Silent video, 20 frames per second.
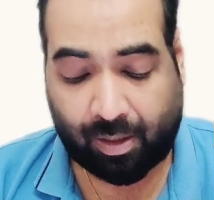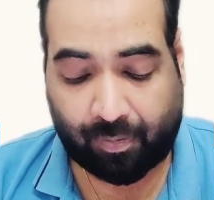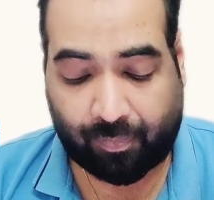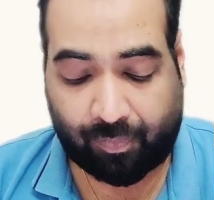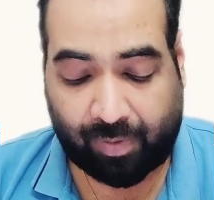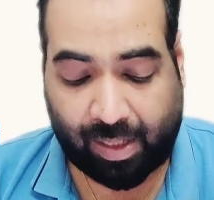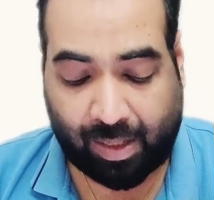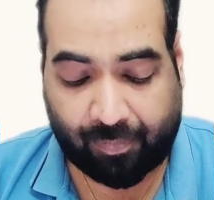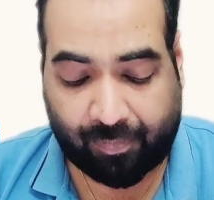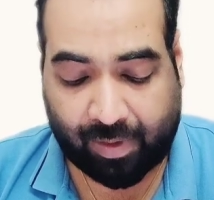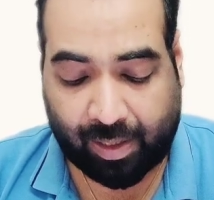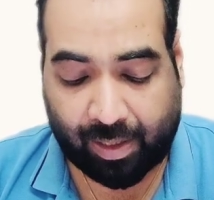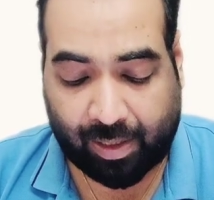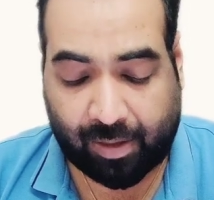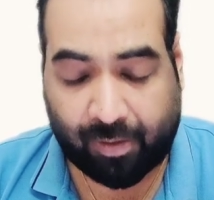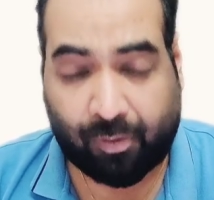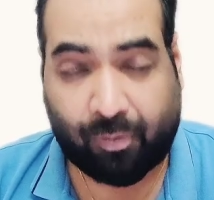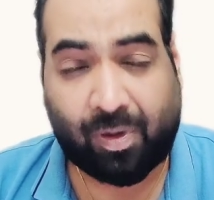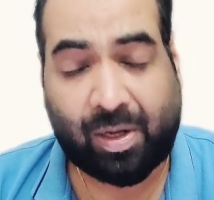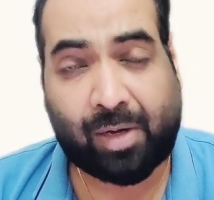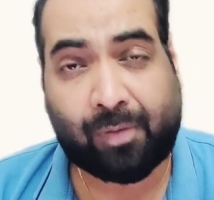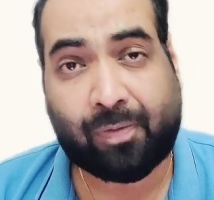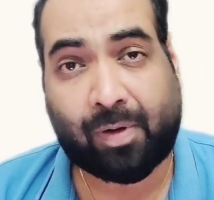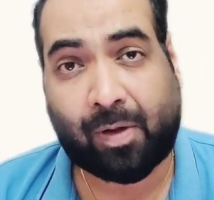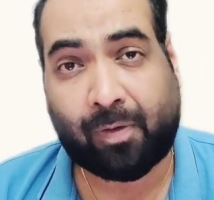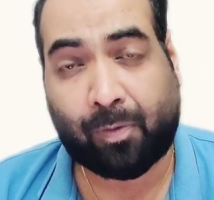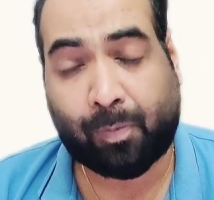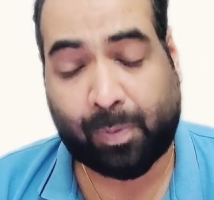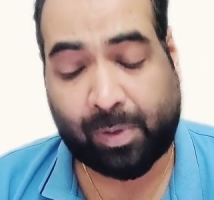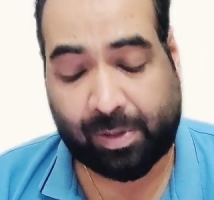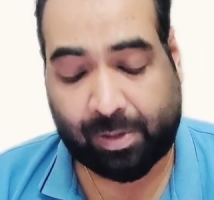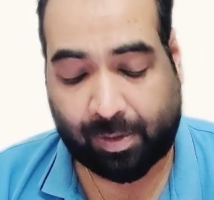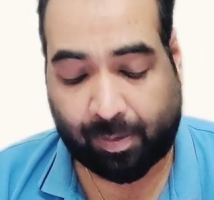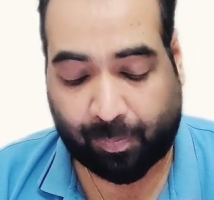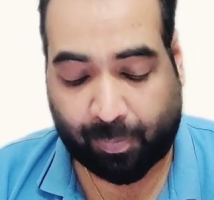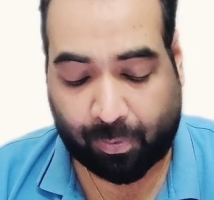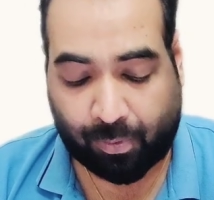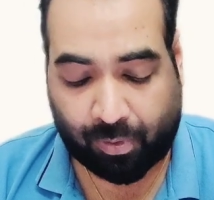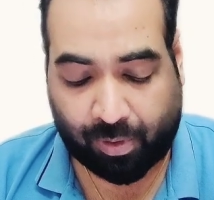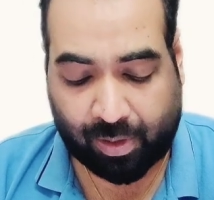We have taken 25 rupees
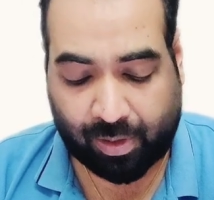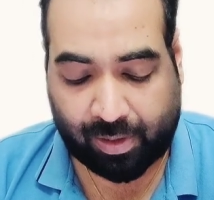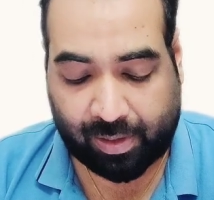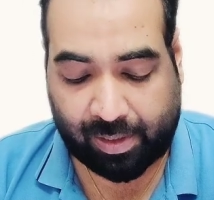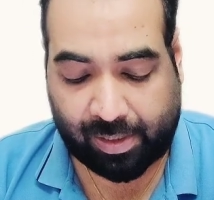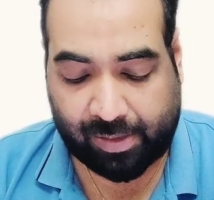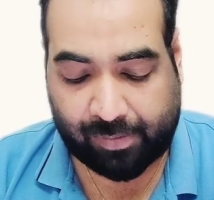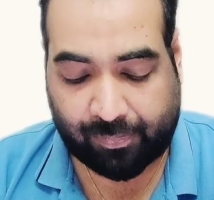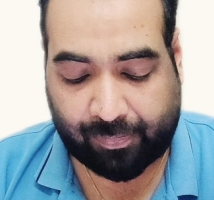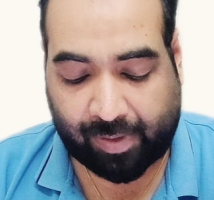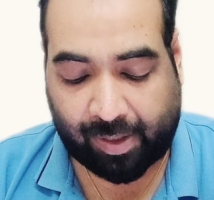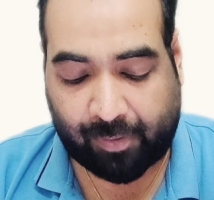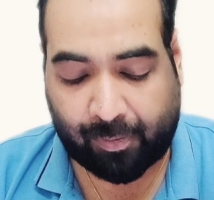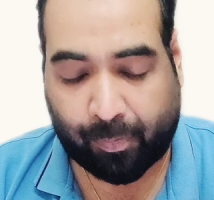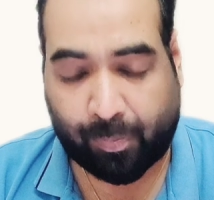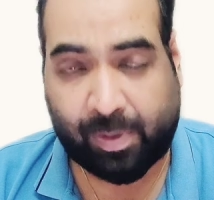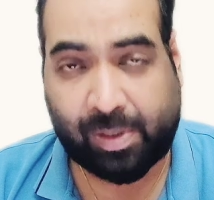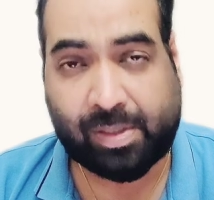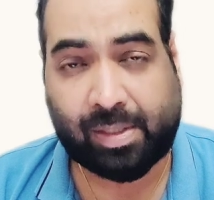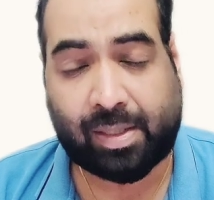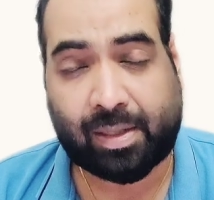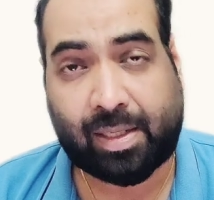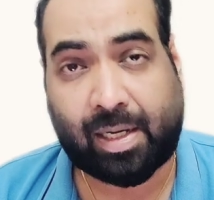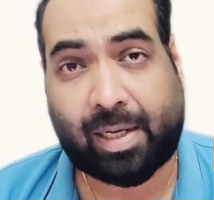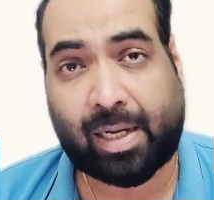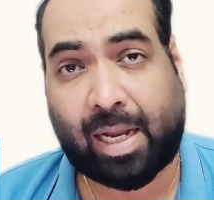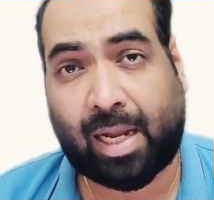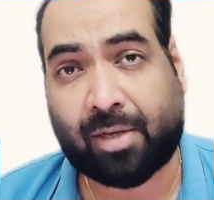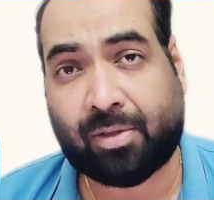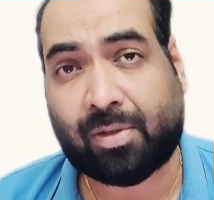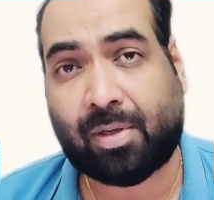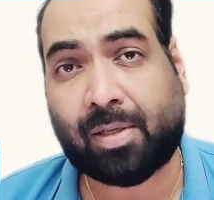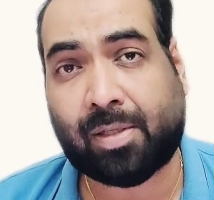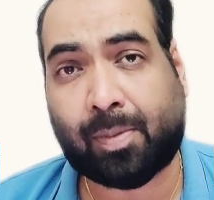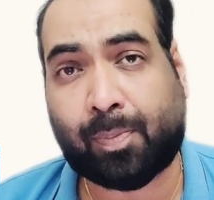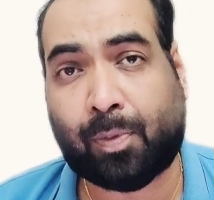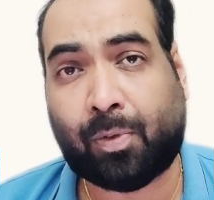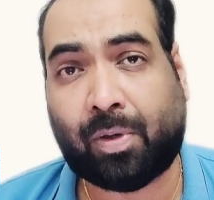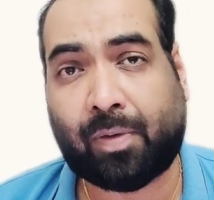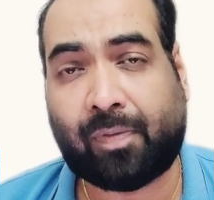support. These 5 rupees, that extra
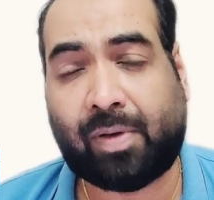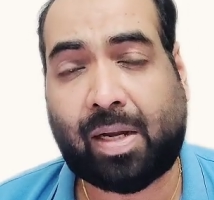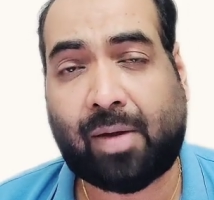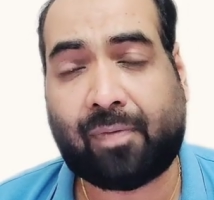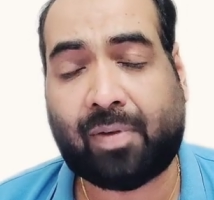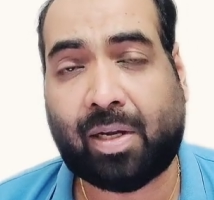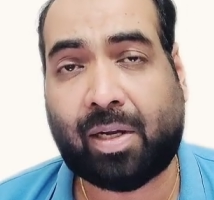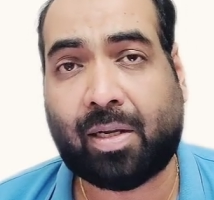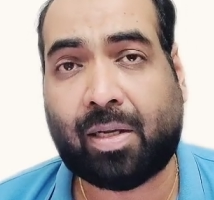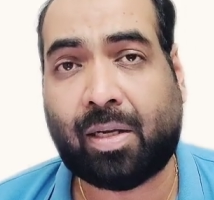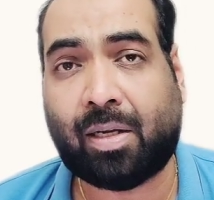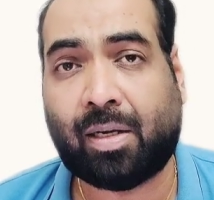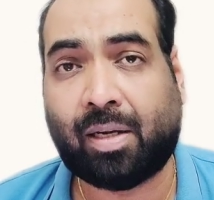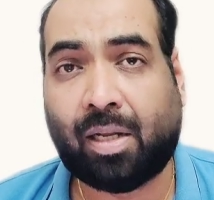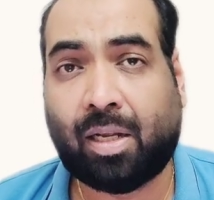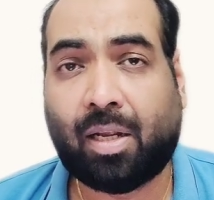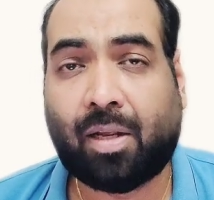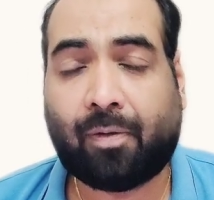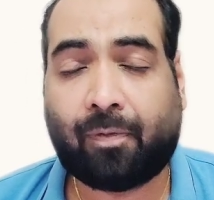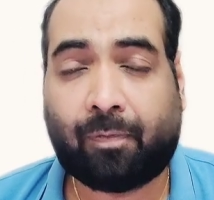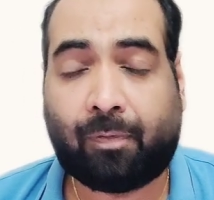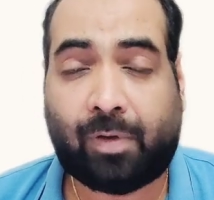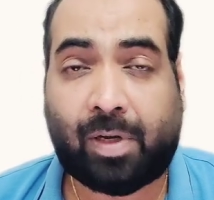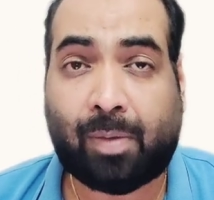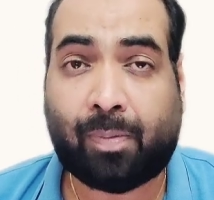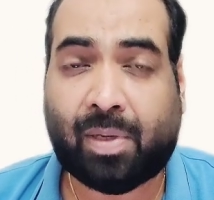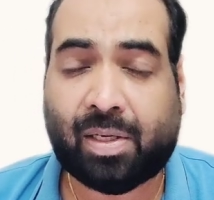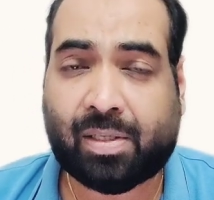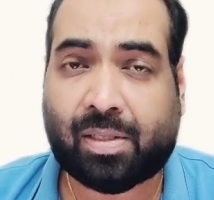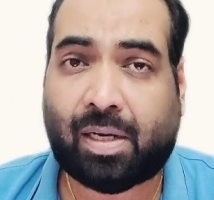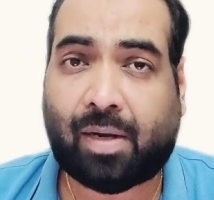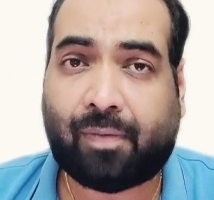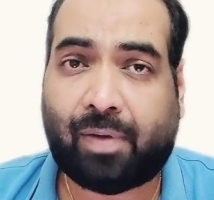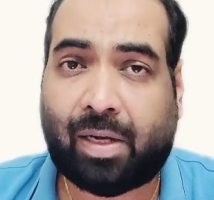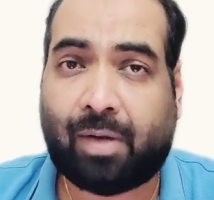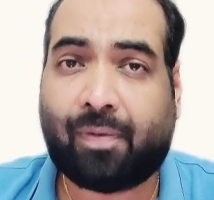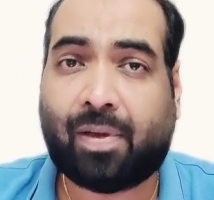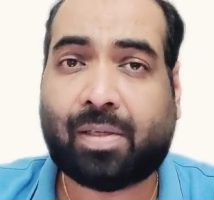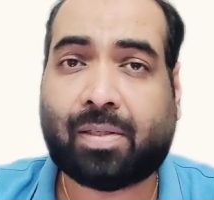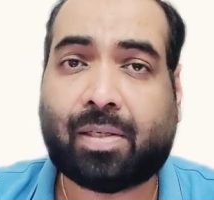support we have taken, we must have
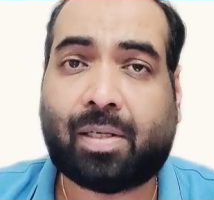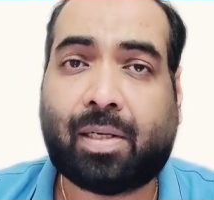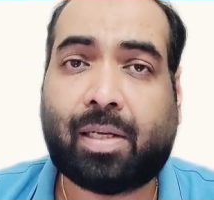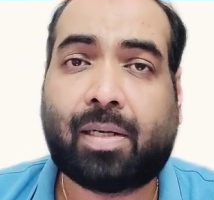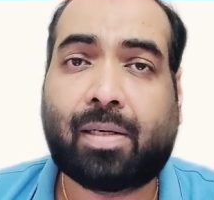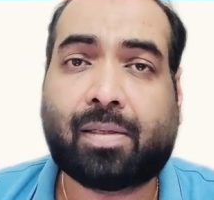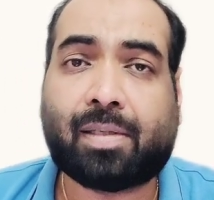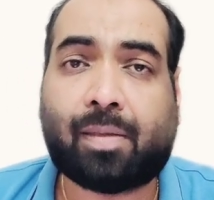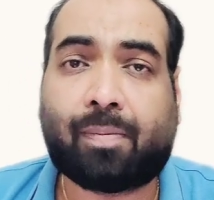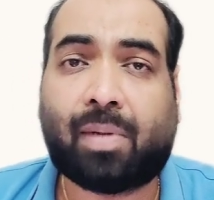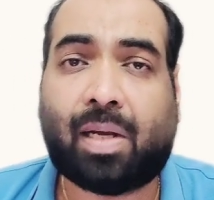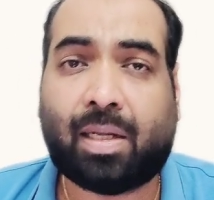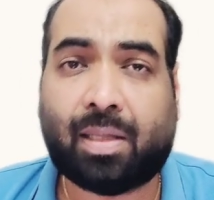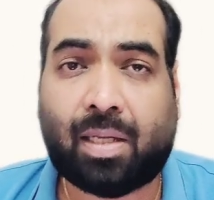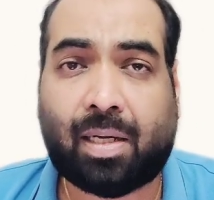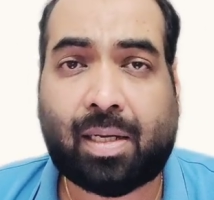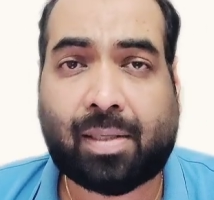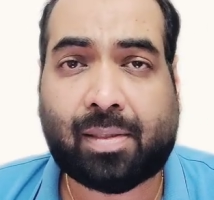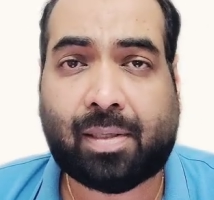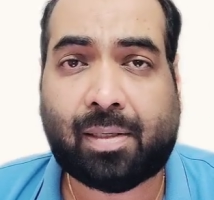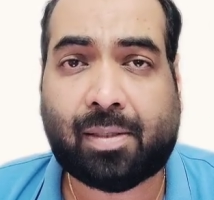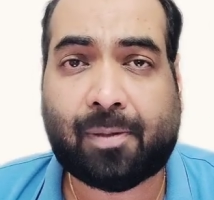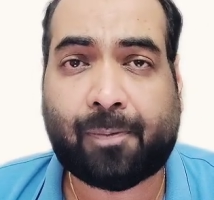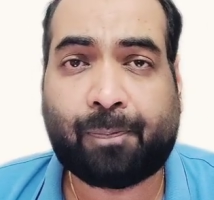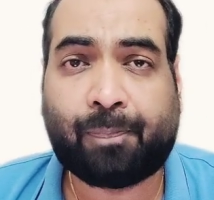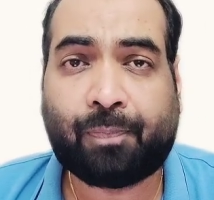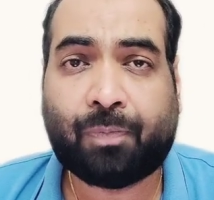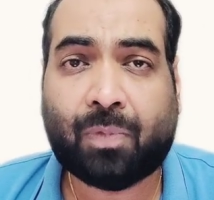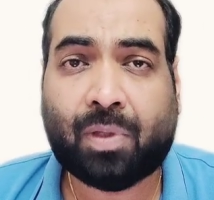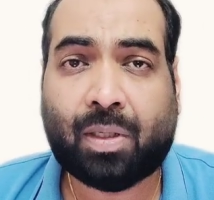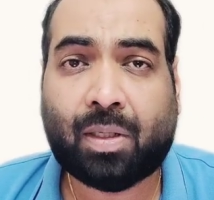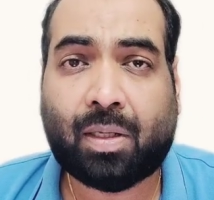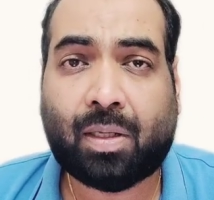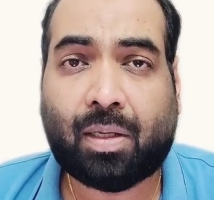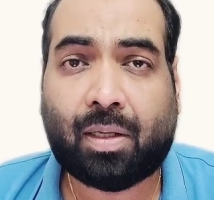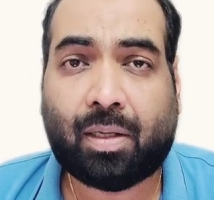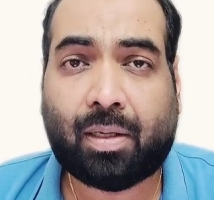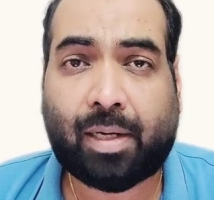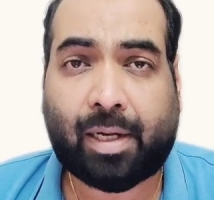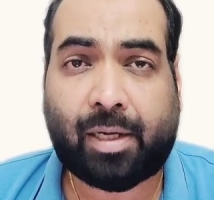invested in some other assets,
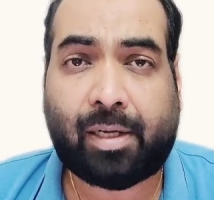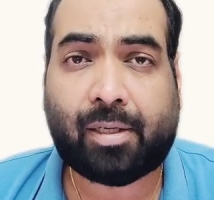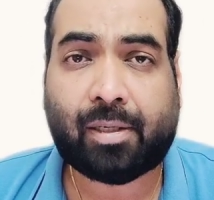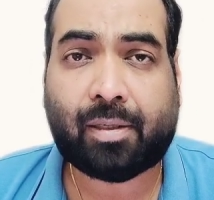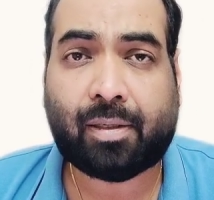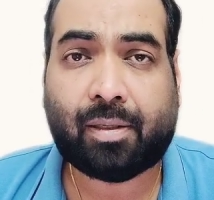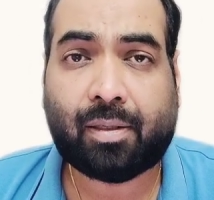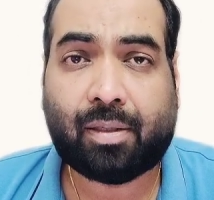right?